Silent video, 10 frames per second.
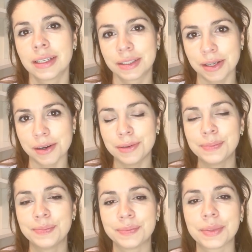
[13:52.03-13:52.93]
Dull.
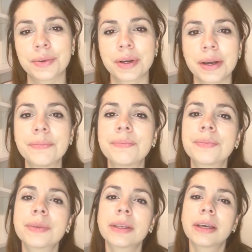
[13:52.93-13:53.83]
Okay.
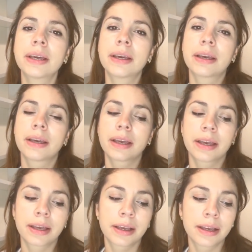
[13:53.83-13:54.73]

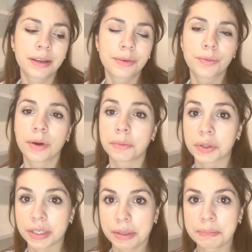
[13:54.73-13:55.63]
And one more
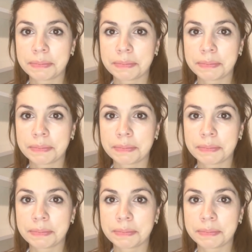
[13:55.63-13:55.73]
time.